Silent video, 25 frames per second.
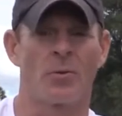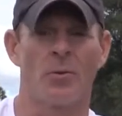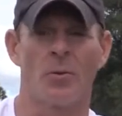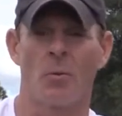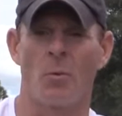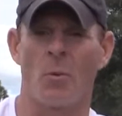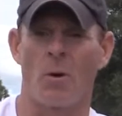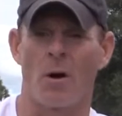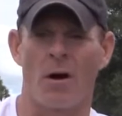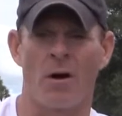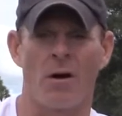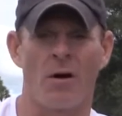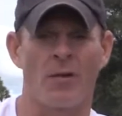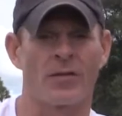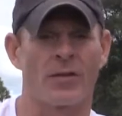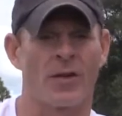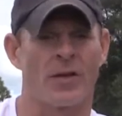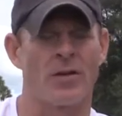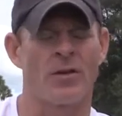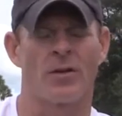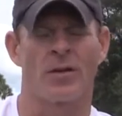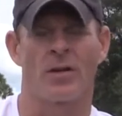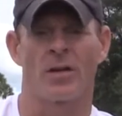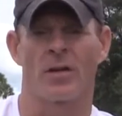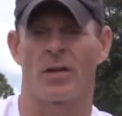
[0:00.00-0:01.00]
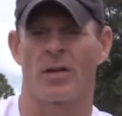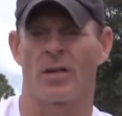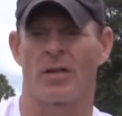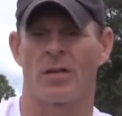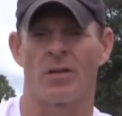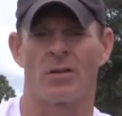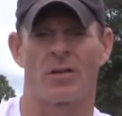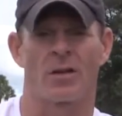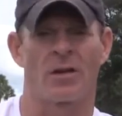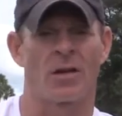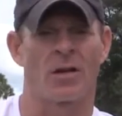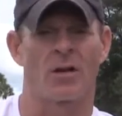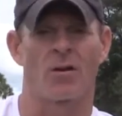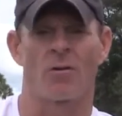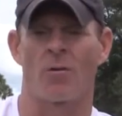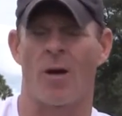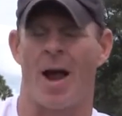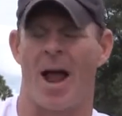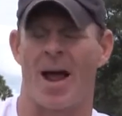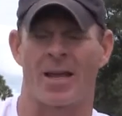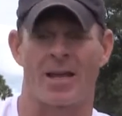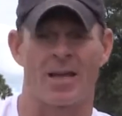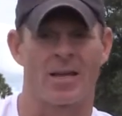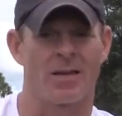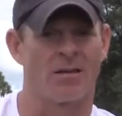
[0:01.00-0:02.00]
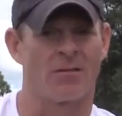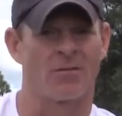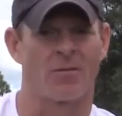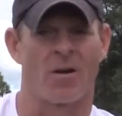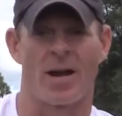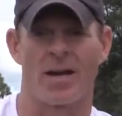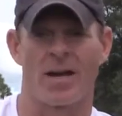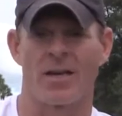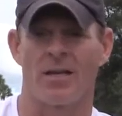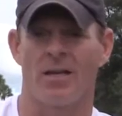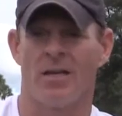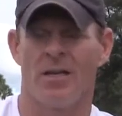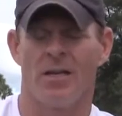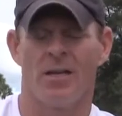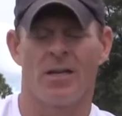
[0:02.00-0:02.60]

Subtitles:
walls, and you're going to crack it, right?